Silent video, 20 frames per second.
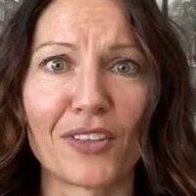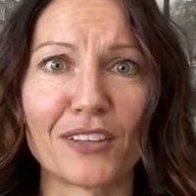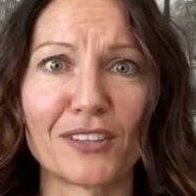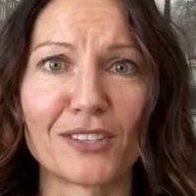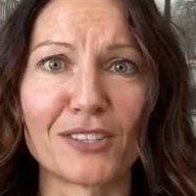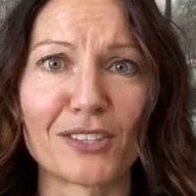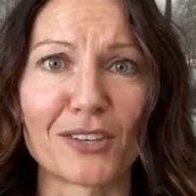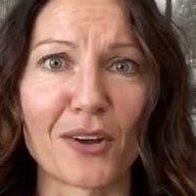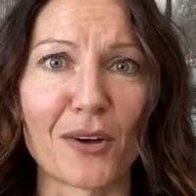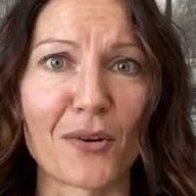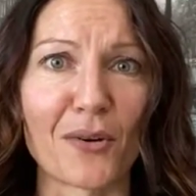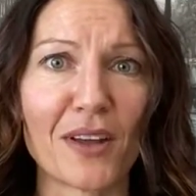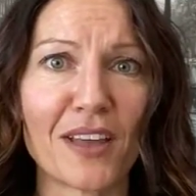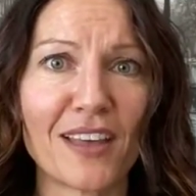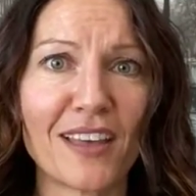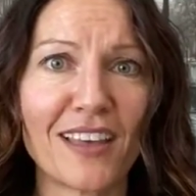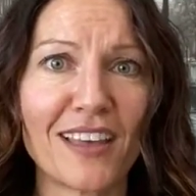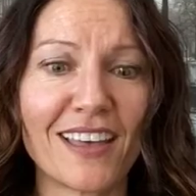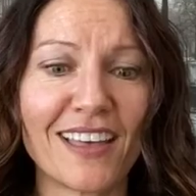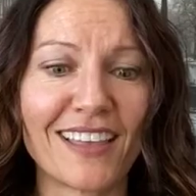And so
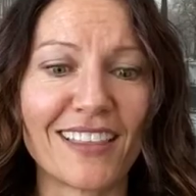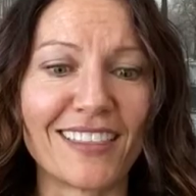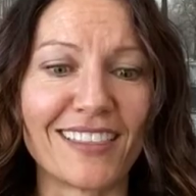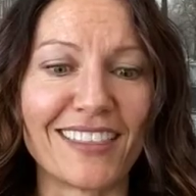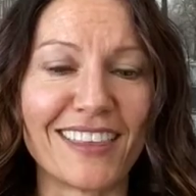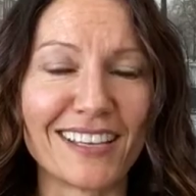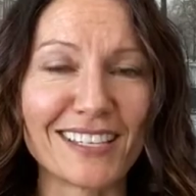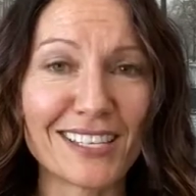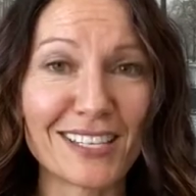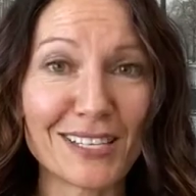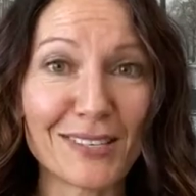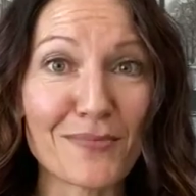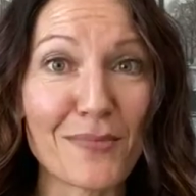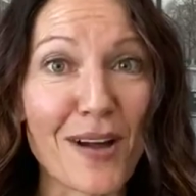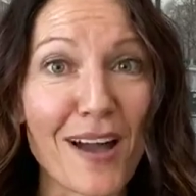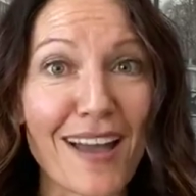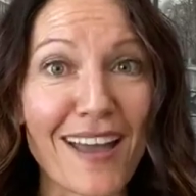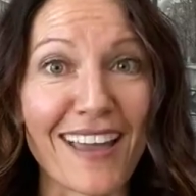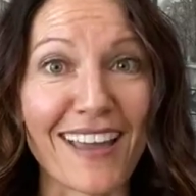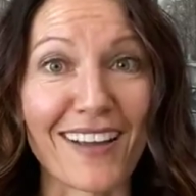this is
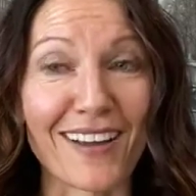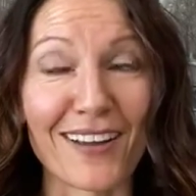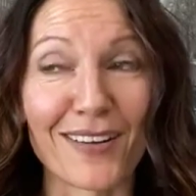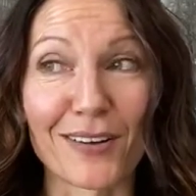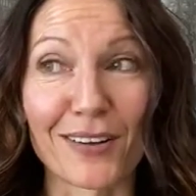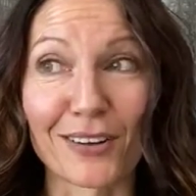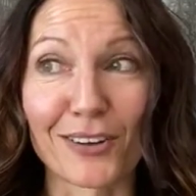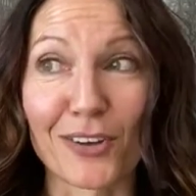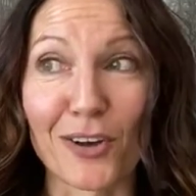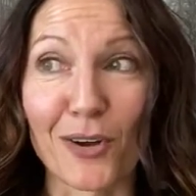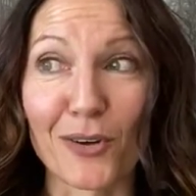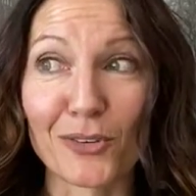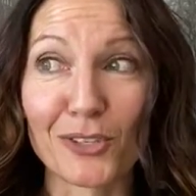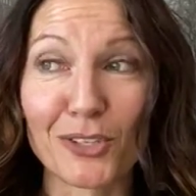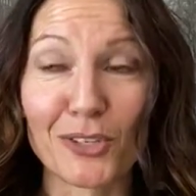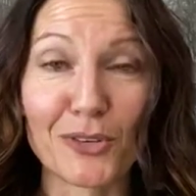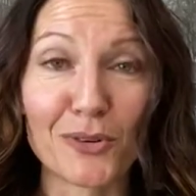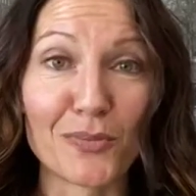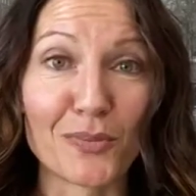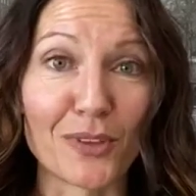my
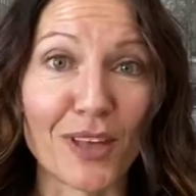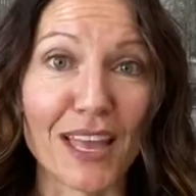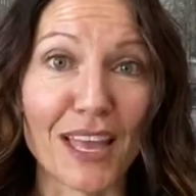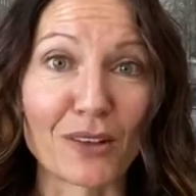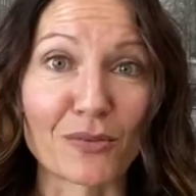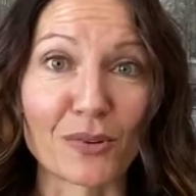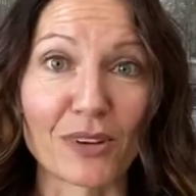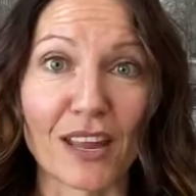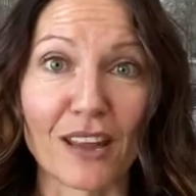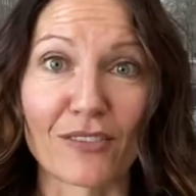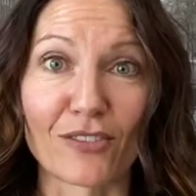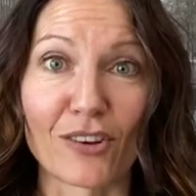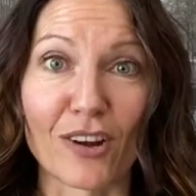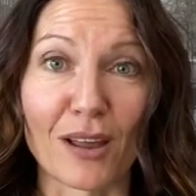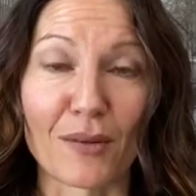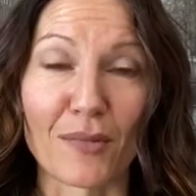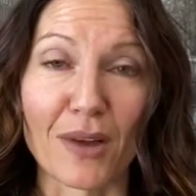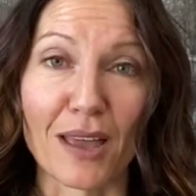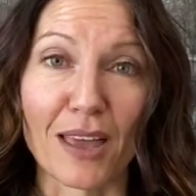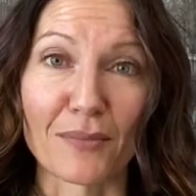go-to blend whenever I
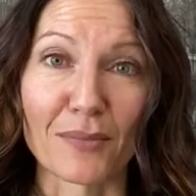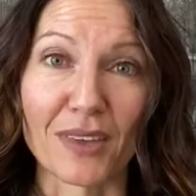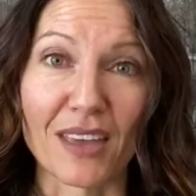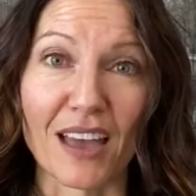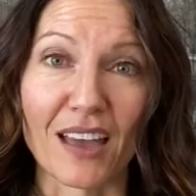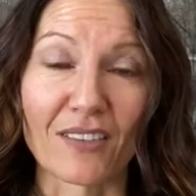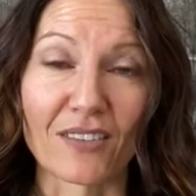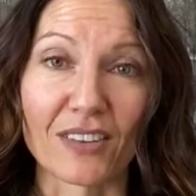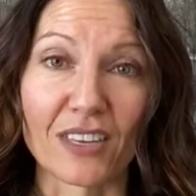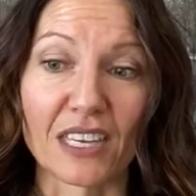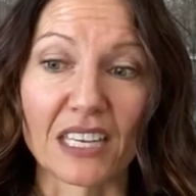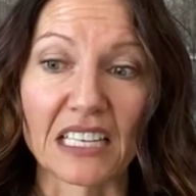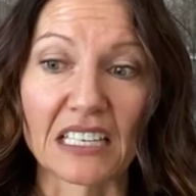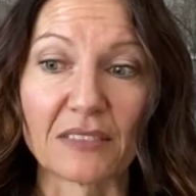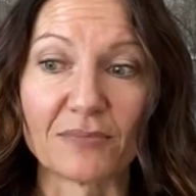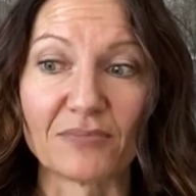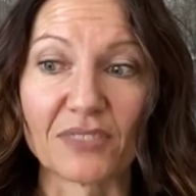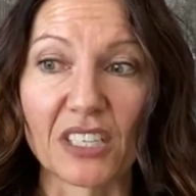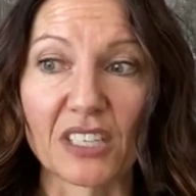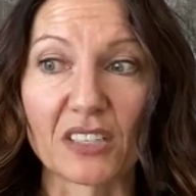might be having,
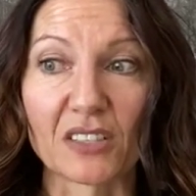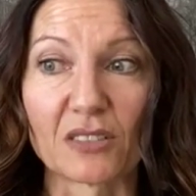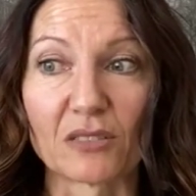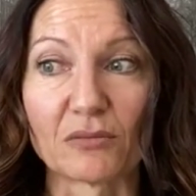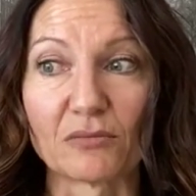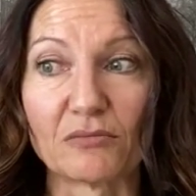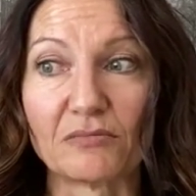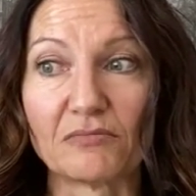you know,